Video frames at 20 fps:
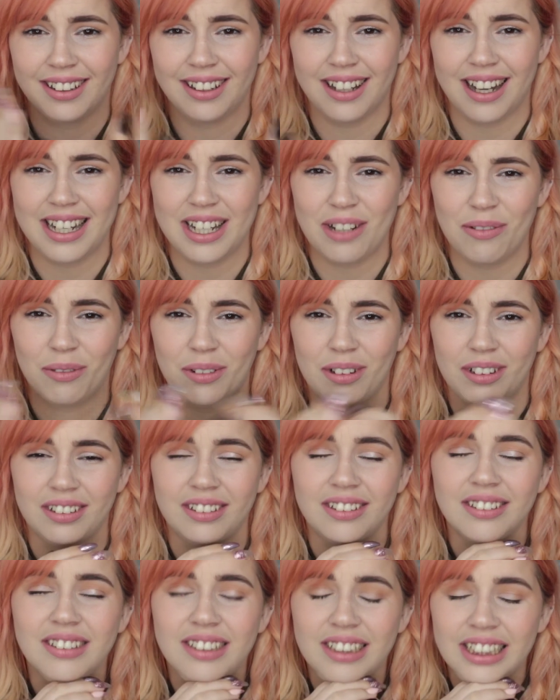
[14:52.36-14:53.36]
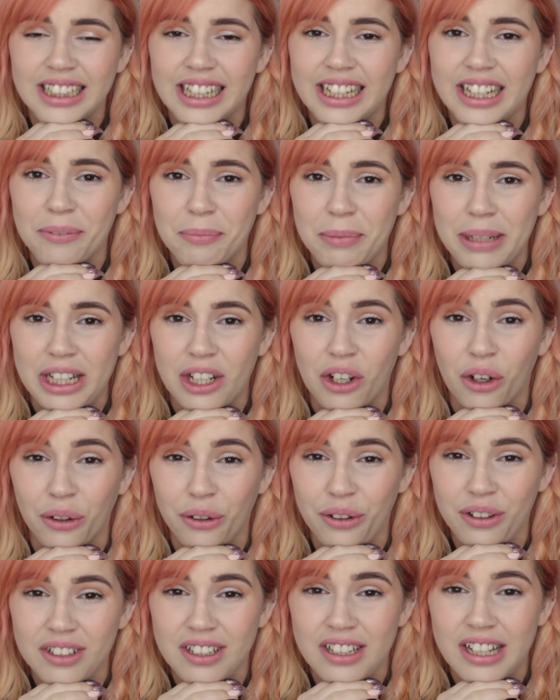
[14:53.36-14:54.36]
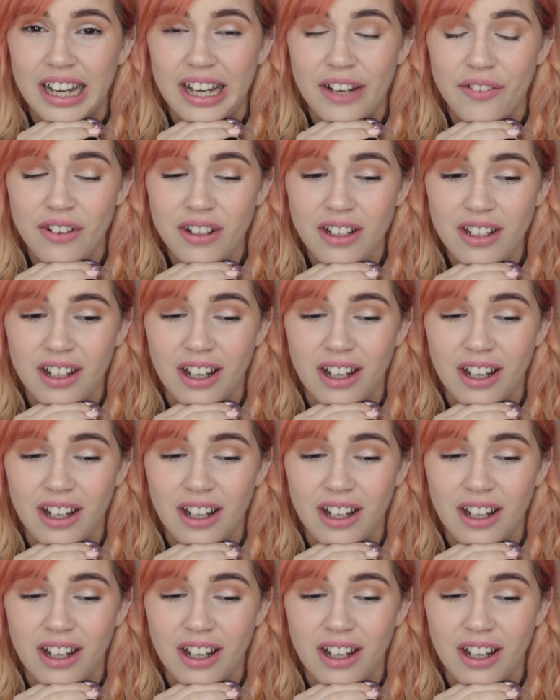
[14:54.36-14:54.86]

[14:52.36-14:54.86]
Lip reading: let it be known to David.